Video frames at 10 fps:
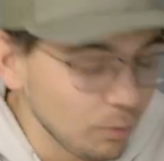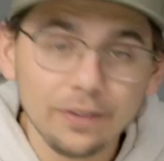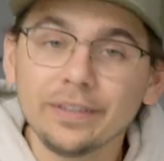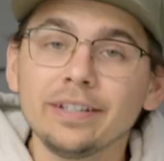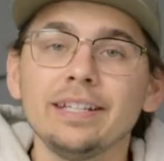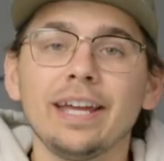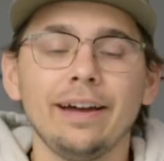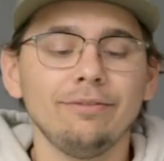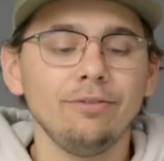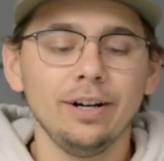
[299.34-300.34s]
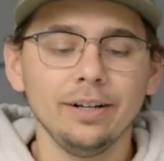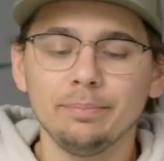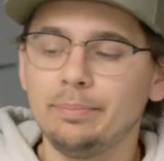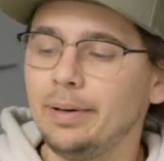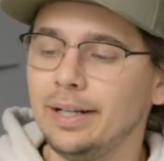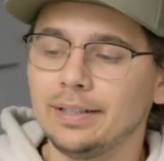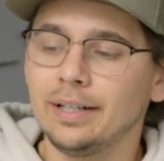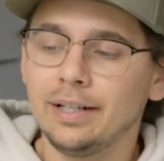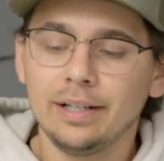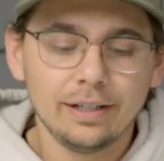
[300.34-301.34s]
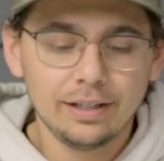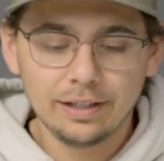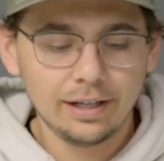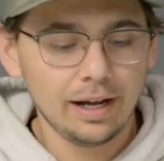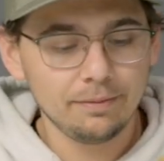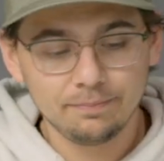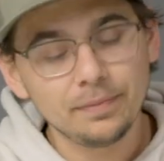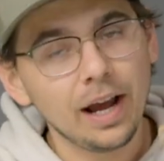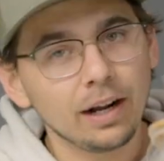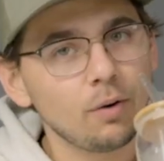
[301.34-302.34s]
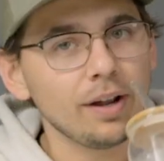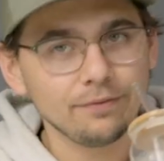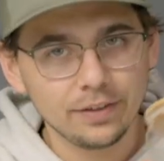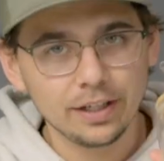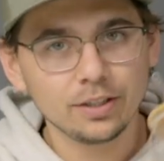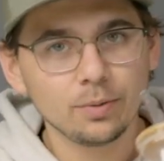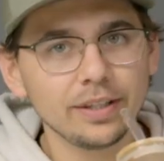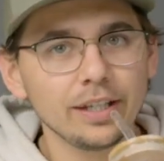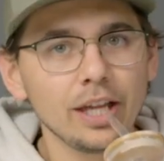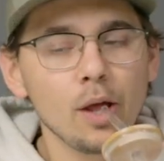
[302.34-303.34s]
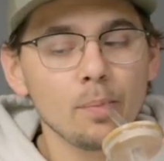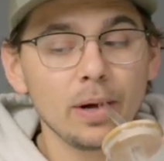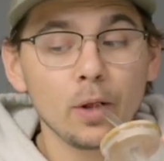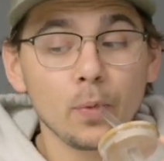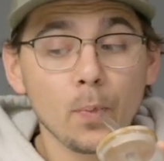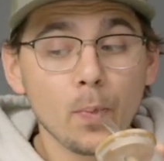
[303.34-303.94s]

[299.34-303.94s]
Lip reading: one, the decaf one, but I'm not quite finished with it yet, but